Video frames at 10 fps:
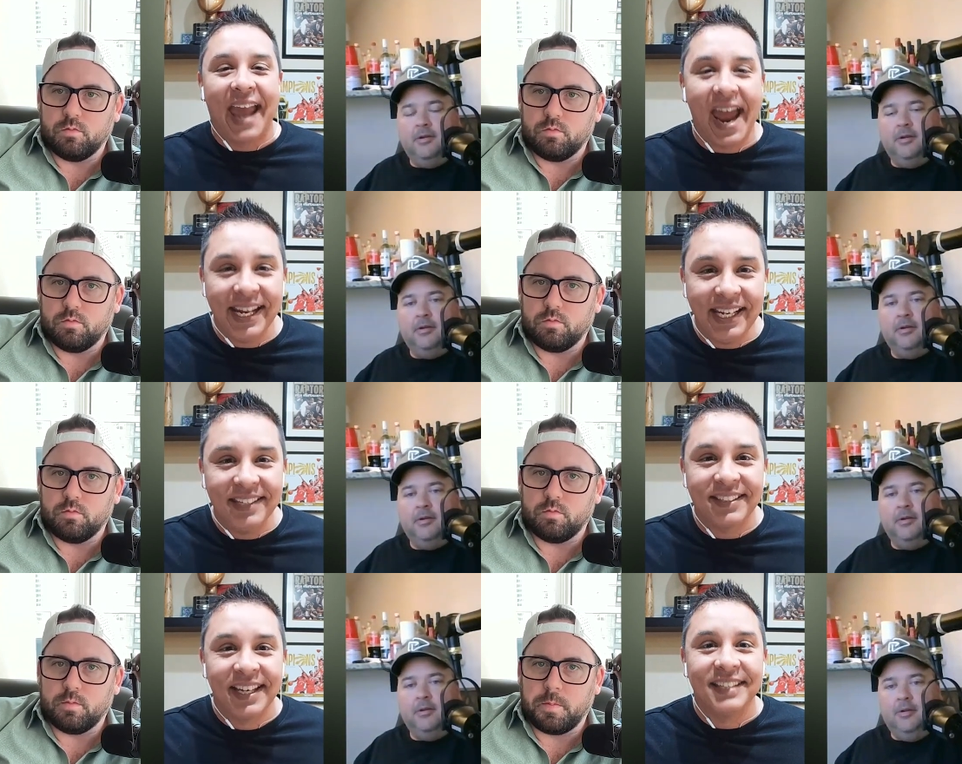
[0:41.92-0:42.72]

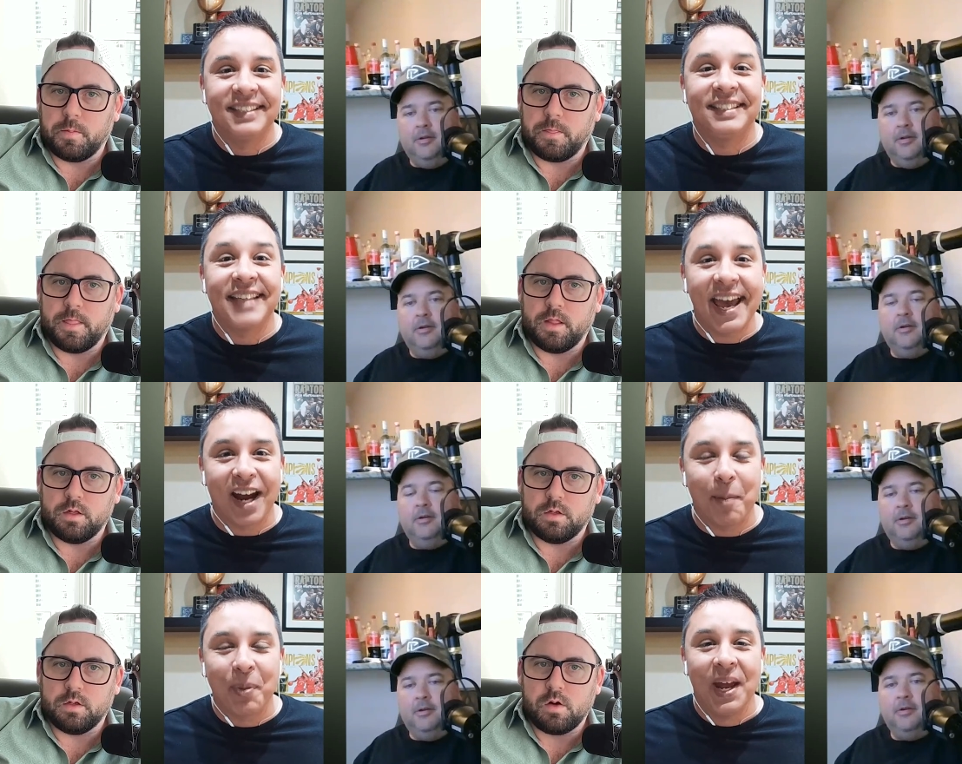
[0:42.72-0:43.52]
Speaker 1: Kenny's
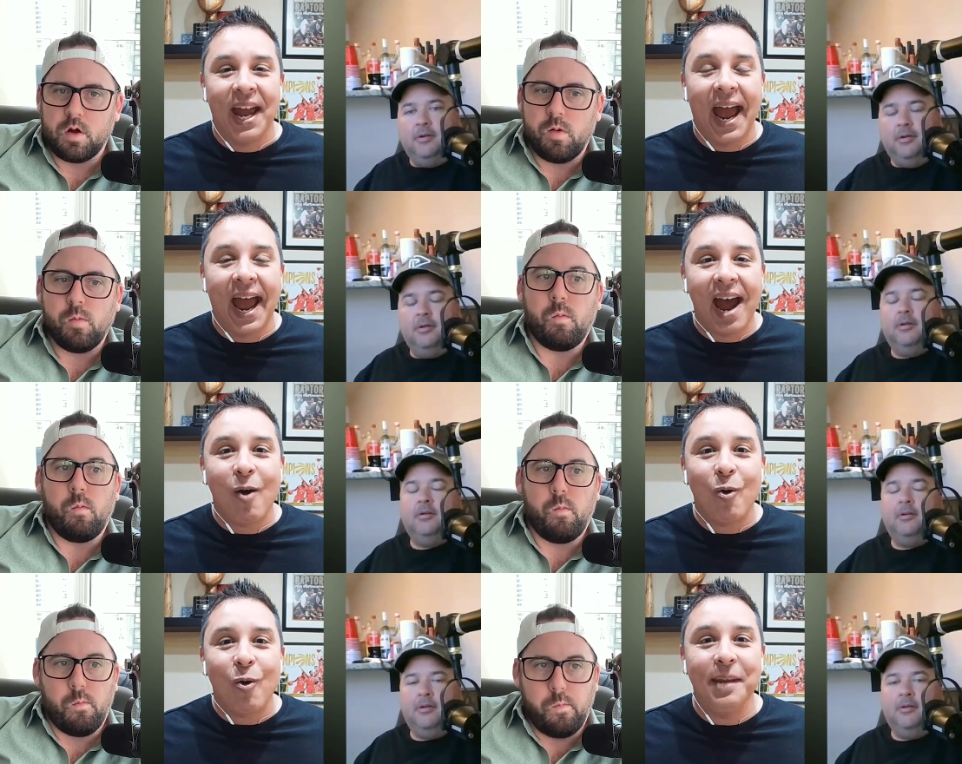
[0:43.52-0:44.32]
setup,
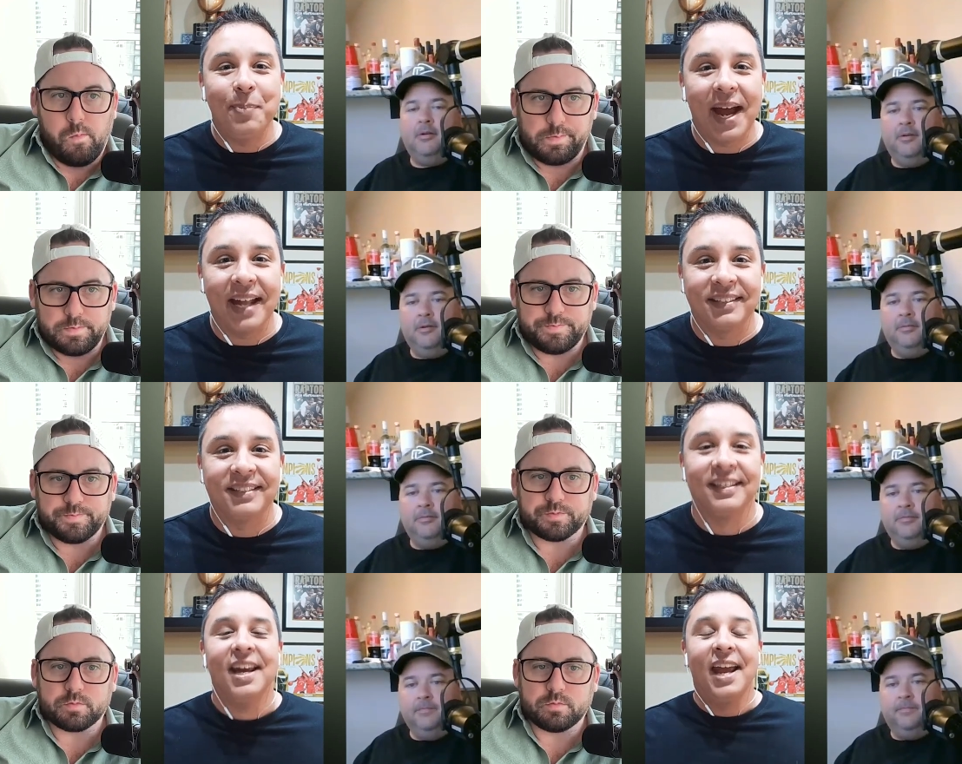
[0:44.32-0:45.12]
how he
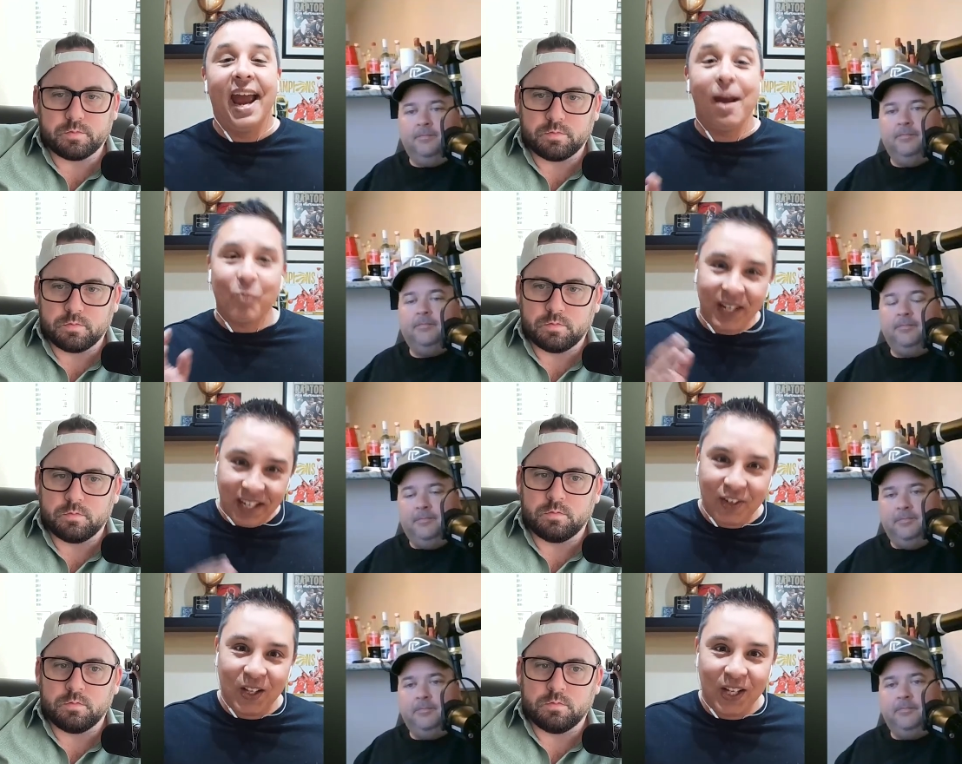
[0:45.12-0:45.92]
bets, and we're going to
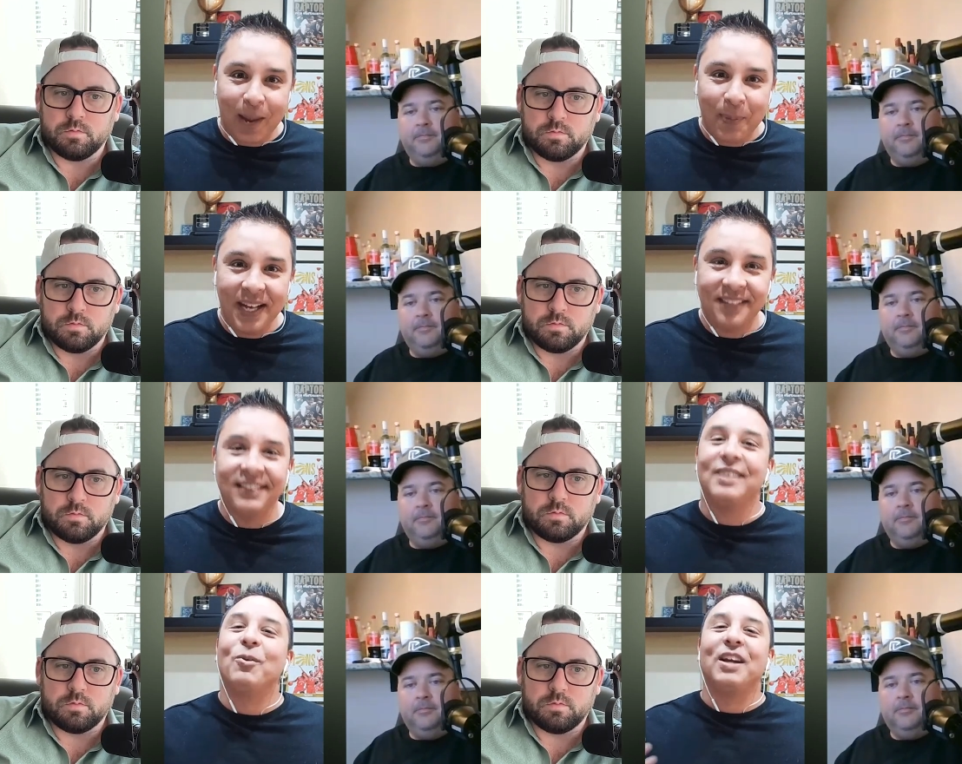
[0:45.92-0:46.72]
give you a look at
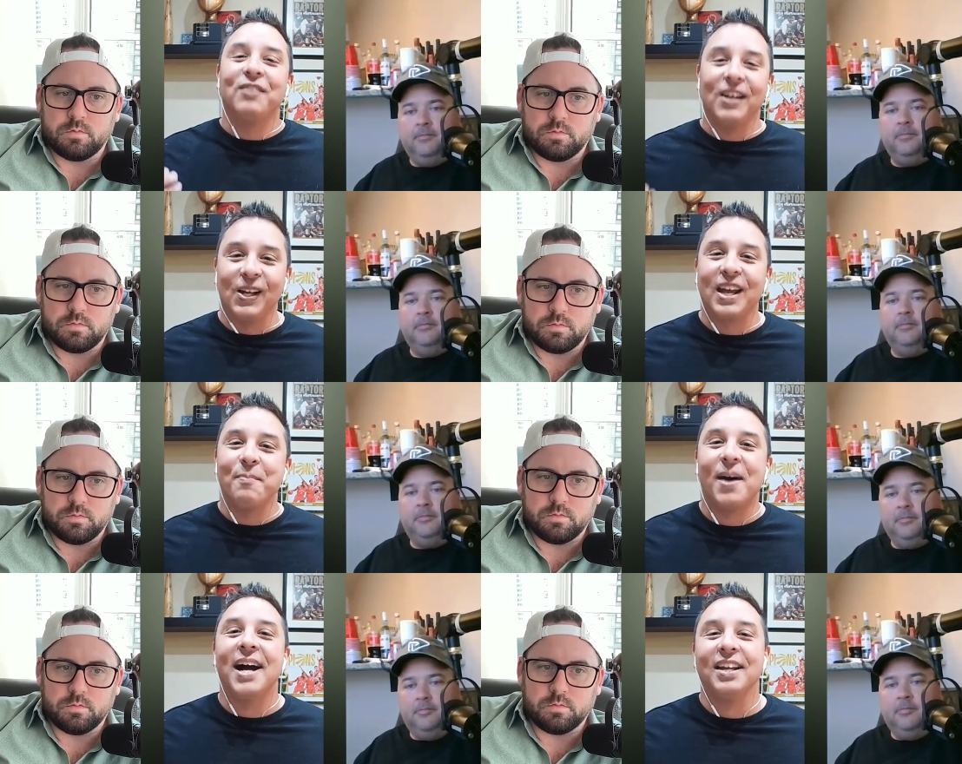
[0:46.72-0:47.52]
Pace's, and we'll give you a look
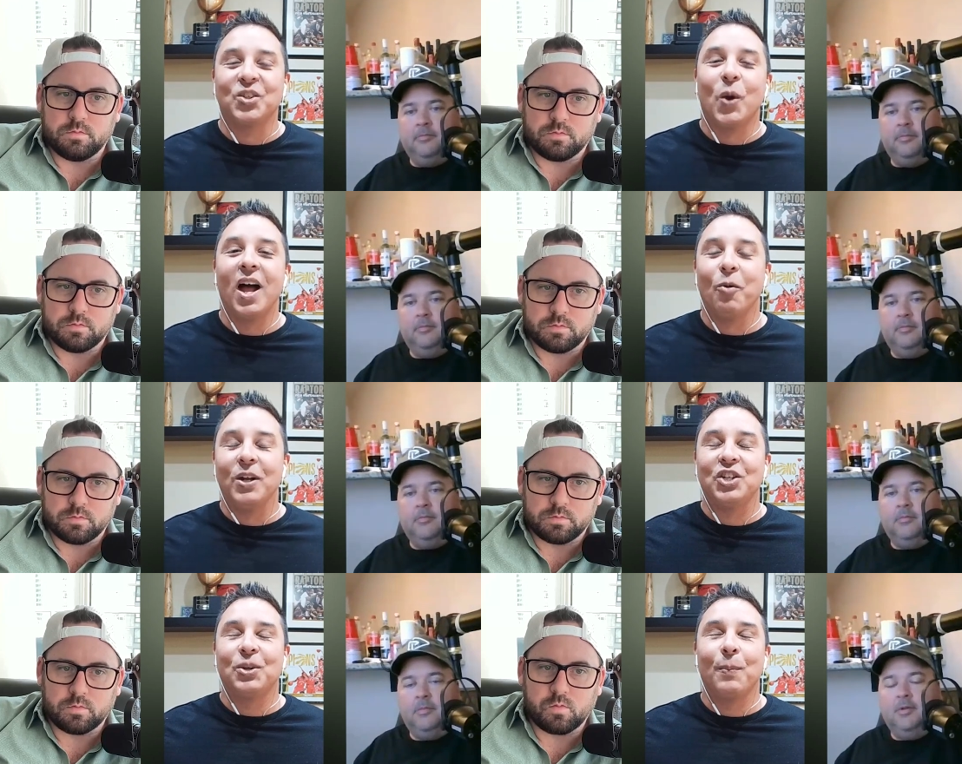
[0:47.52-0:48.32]
at mine as well,
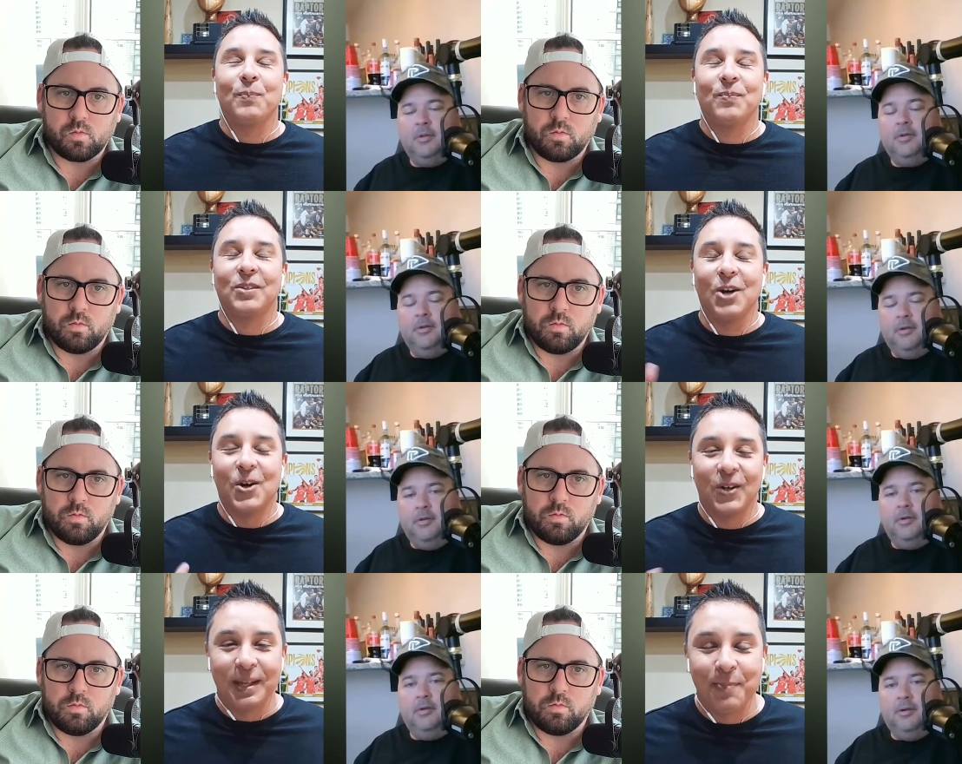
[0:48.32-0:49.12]
which
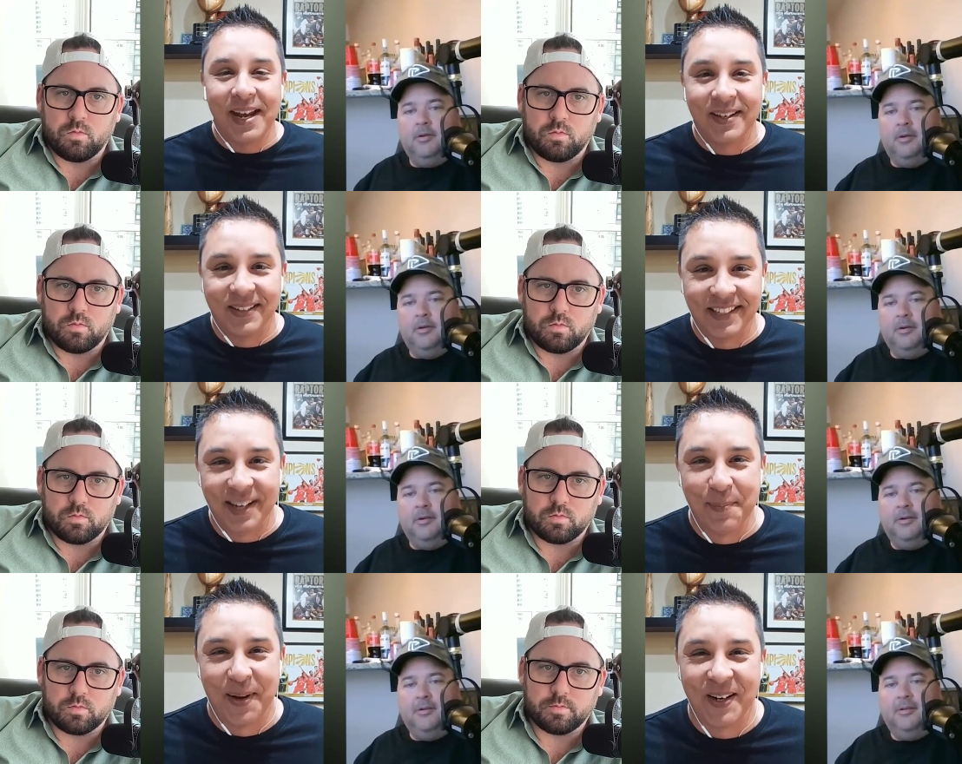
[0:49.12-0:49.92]
totally pales in
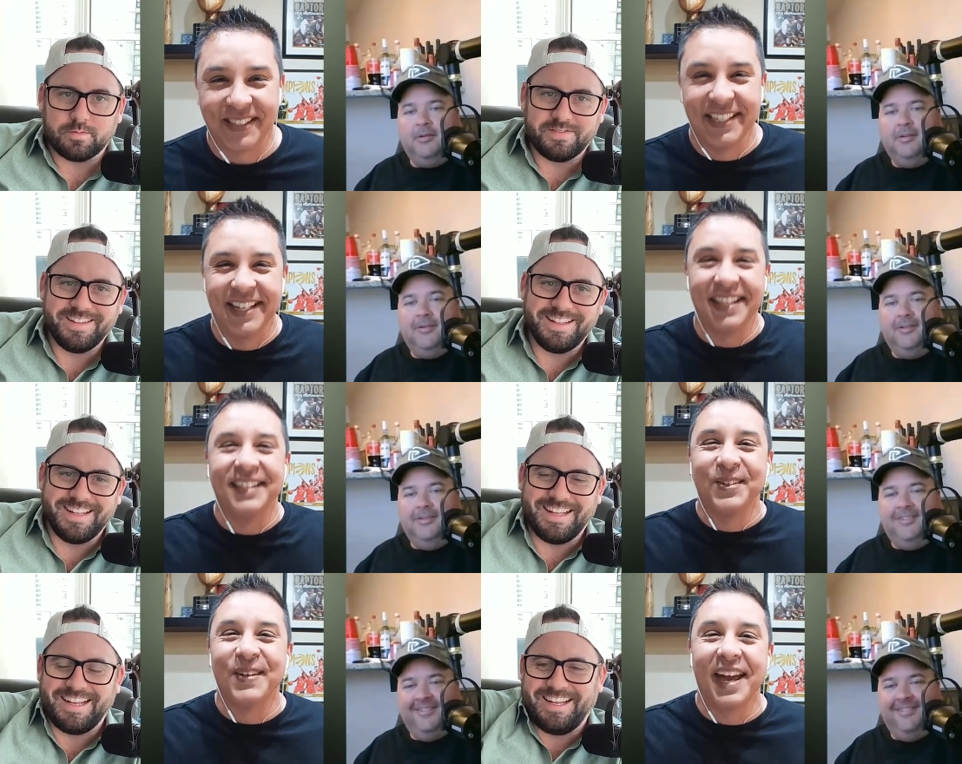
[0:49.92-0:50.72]
comparison to the
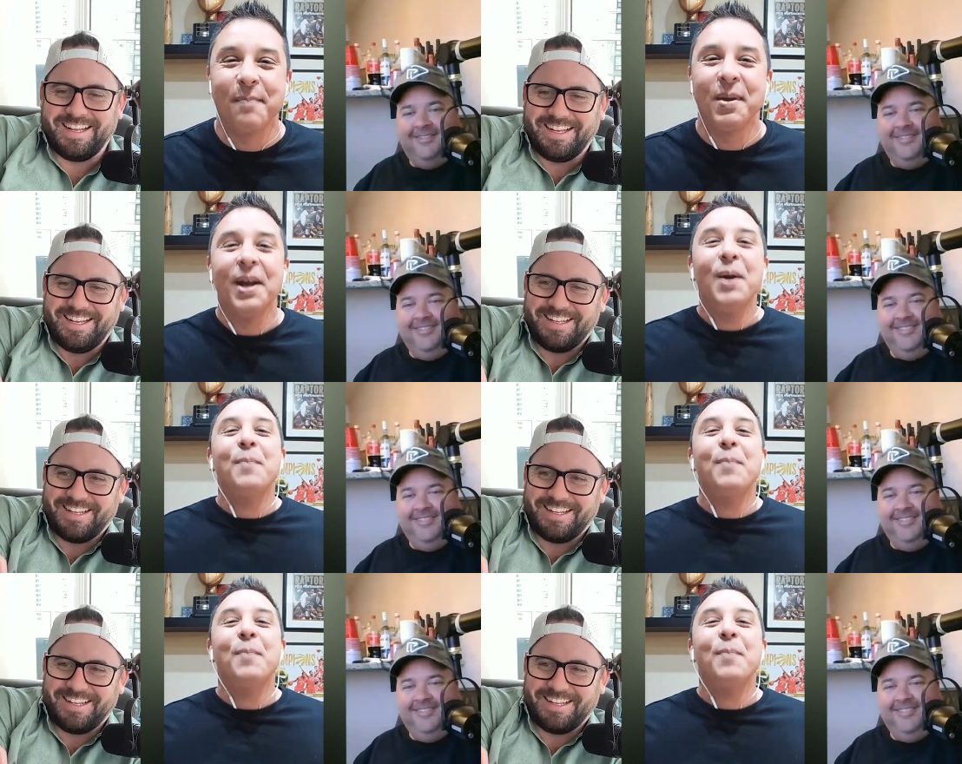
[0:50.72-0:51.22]
two of them.